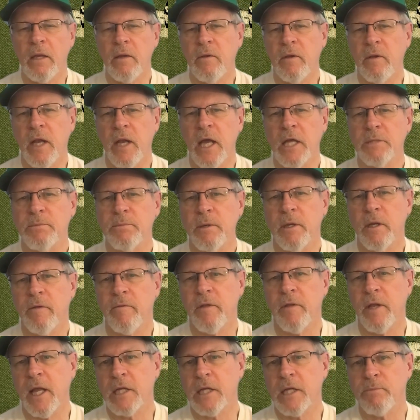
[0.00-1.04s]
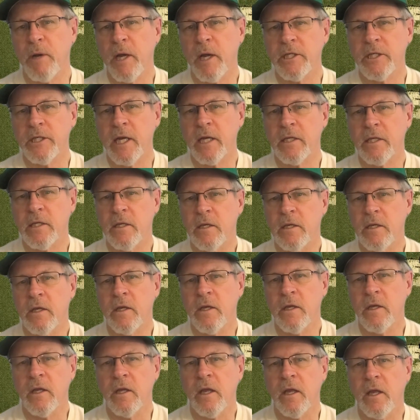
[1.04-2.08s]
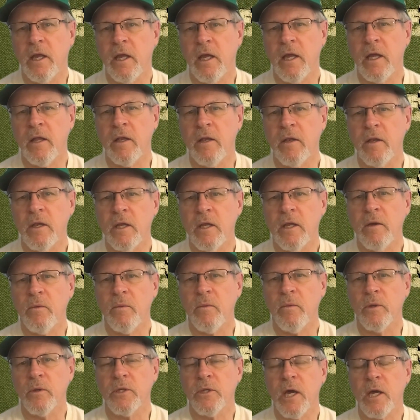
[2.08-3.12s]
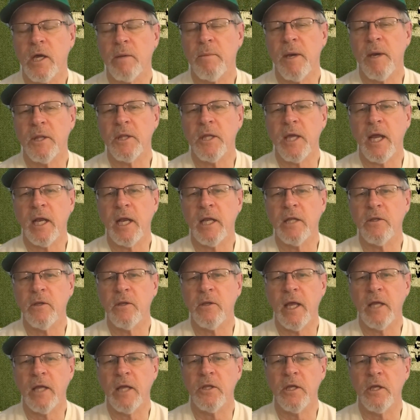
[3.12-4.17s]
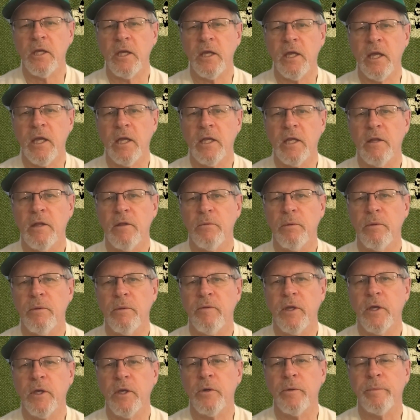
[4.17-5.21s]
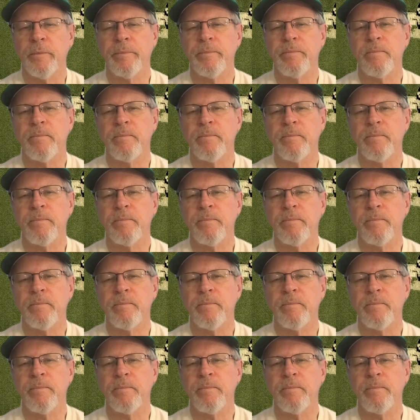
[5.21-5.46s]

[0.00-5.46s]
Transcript: announcement of the next project, and we'll talk about that at the end of the review.